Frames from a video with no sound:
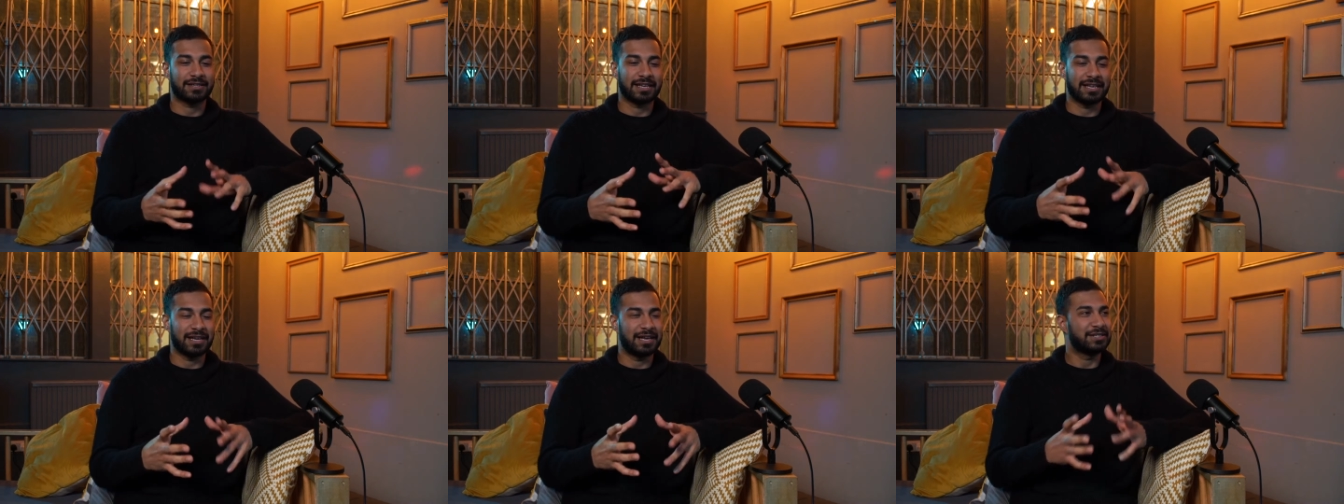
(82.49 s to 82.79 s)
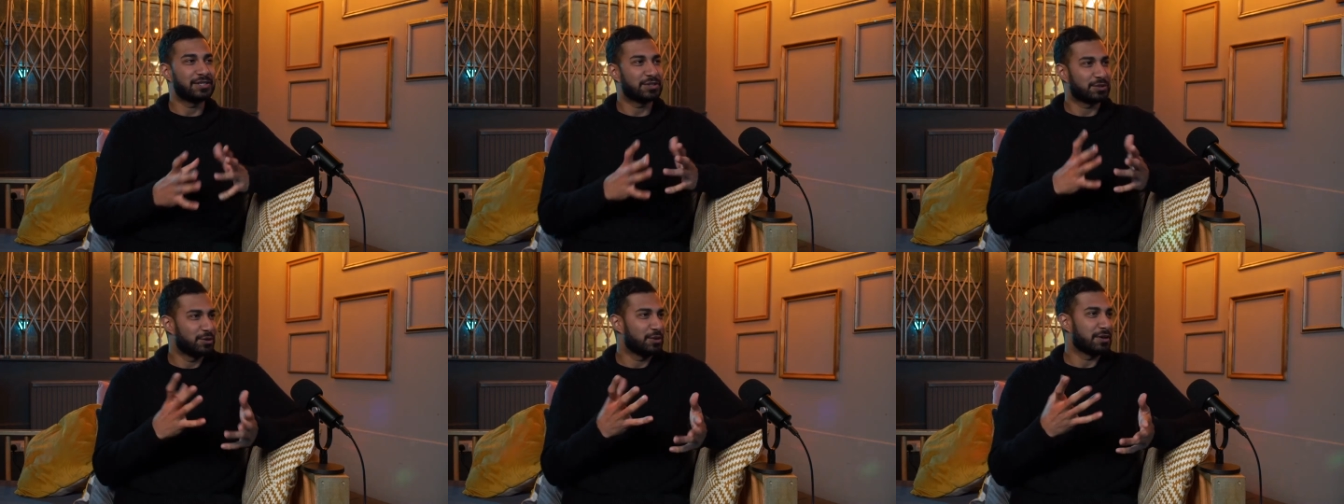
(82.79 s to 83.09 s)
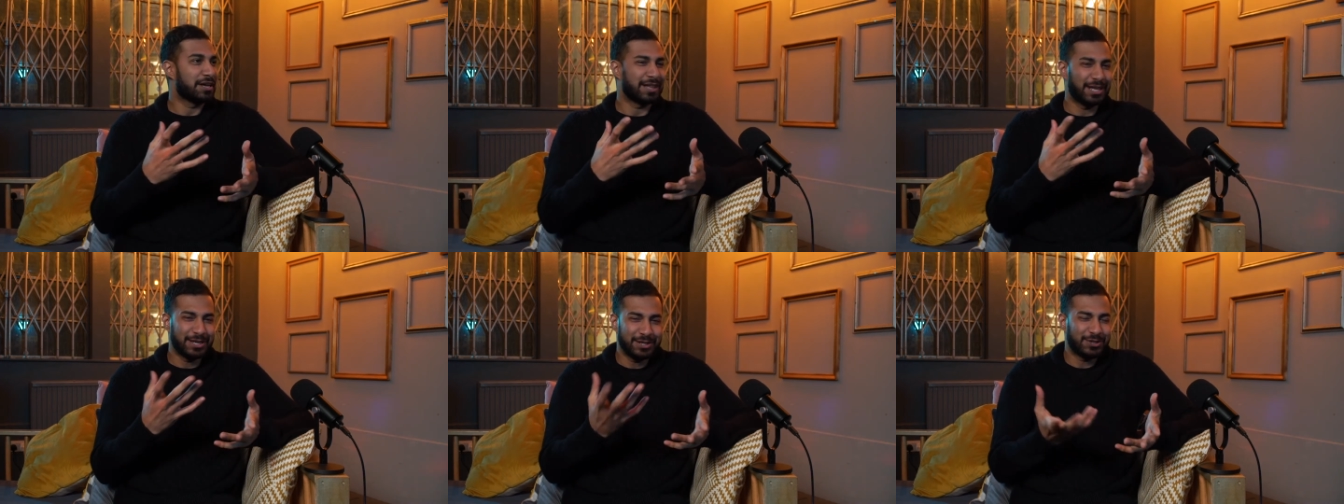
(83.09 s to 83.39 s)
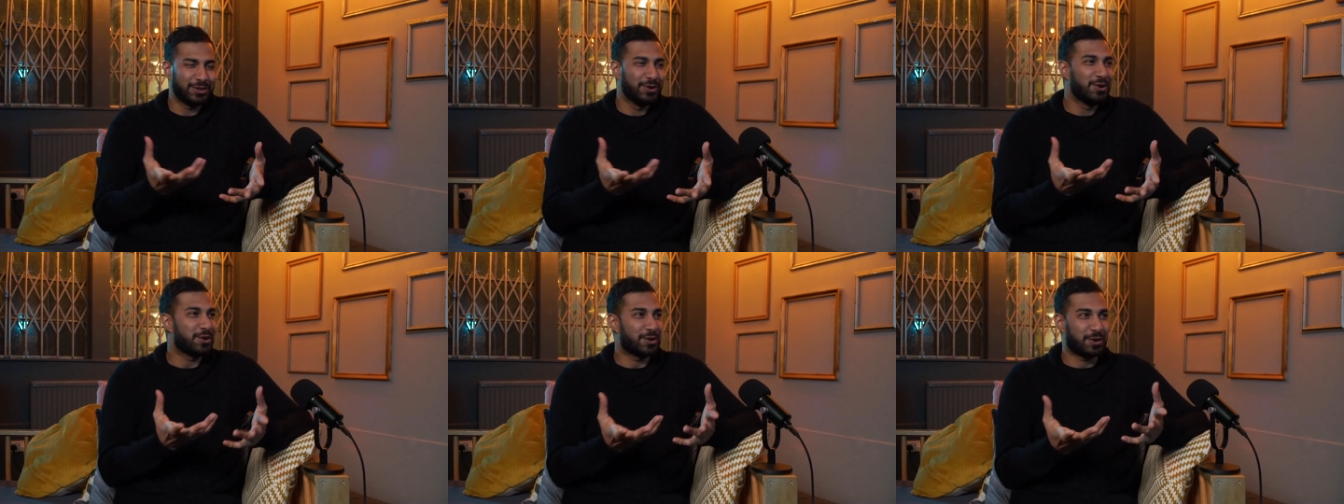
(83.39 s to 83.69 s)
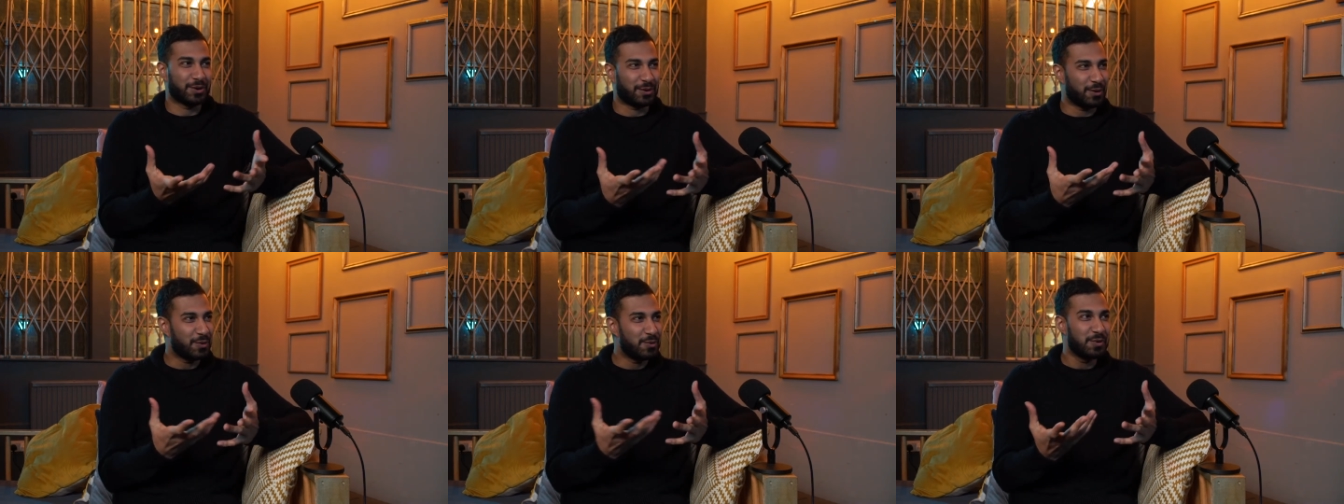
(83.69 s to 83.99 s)
they just look they just look
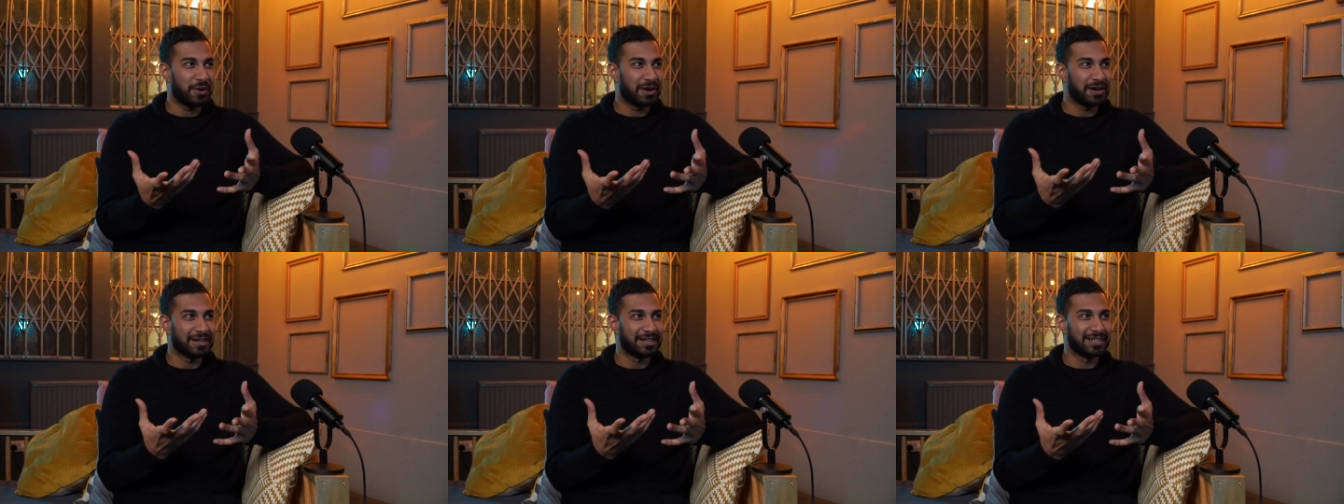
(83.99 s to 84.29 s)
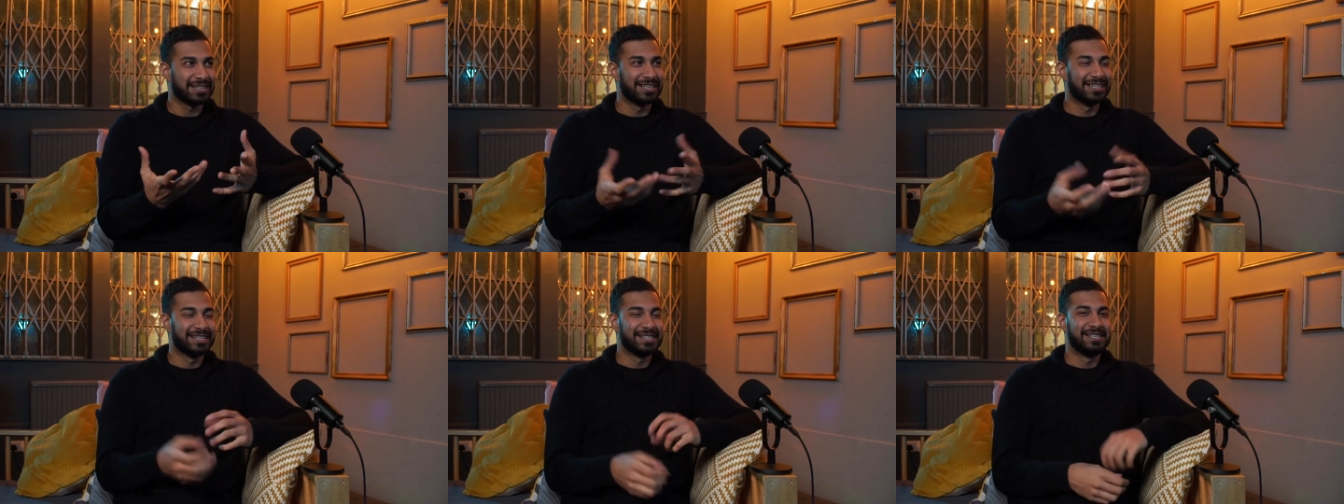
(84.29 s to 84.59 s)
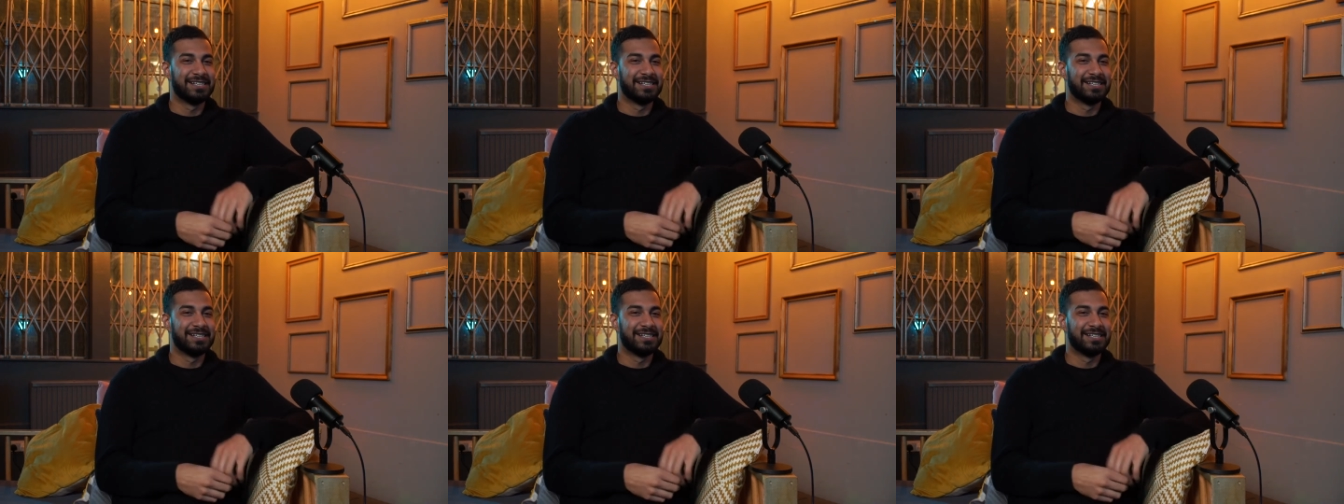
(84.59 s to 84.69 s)
cooler, yeah.